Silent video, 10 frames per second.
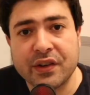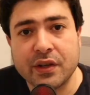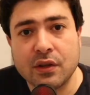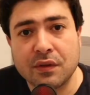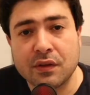
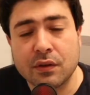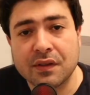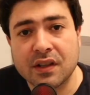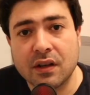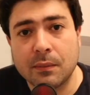
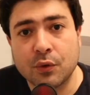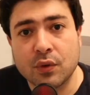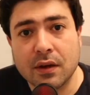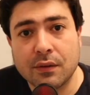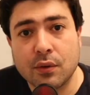users come
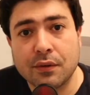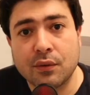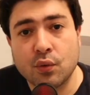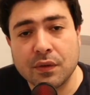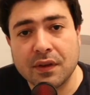together
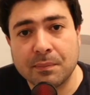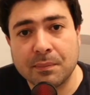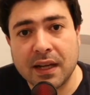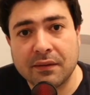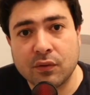through this
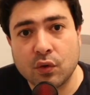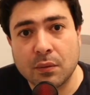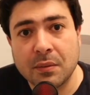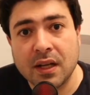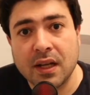
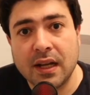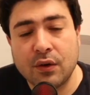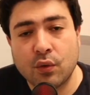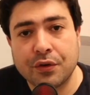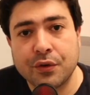platform in
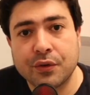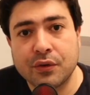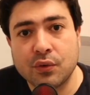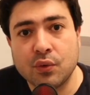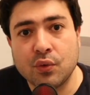order
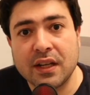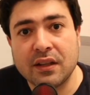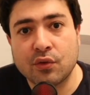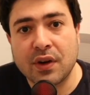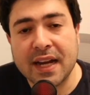to
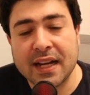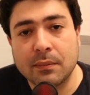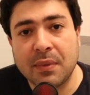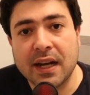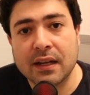
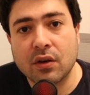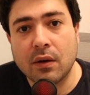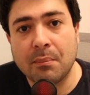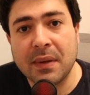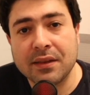interact by
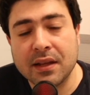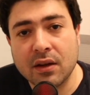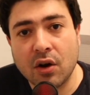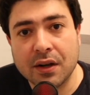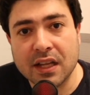commenting
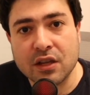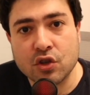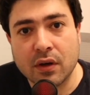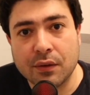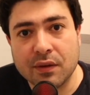on
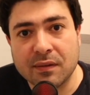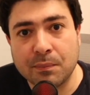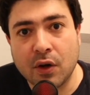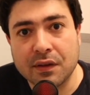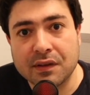each other's
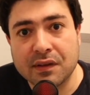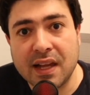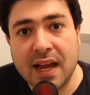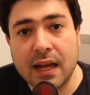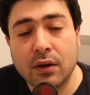posts.
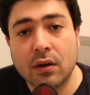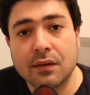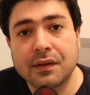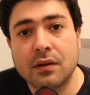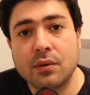And
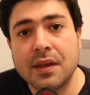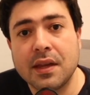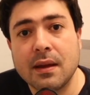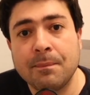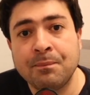also
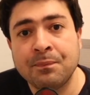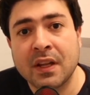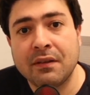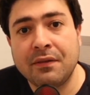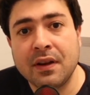the
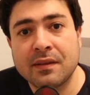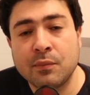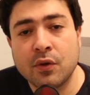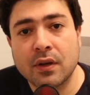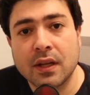
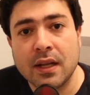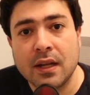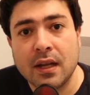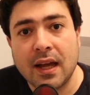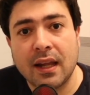Facebook
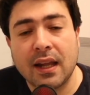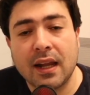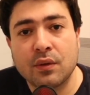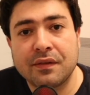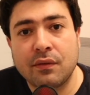
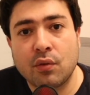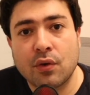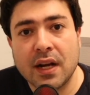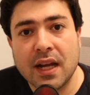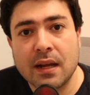allows
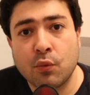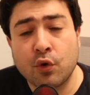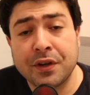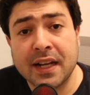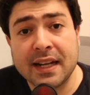for a
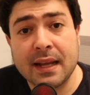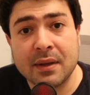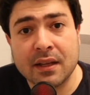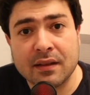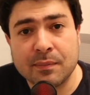more
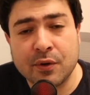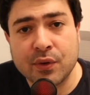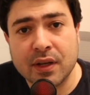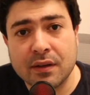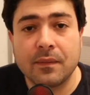dynamic
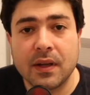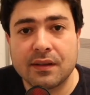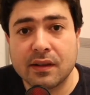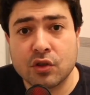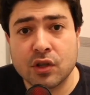experience.
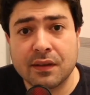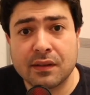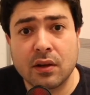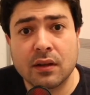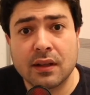It
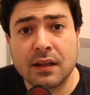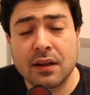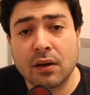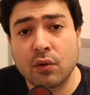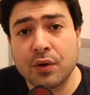suggests content
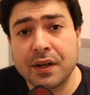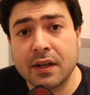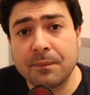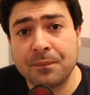according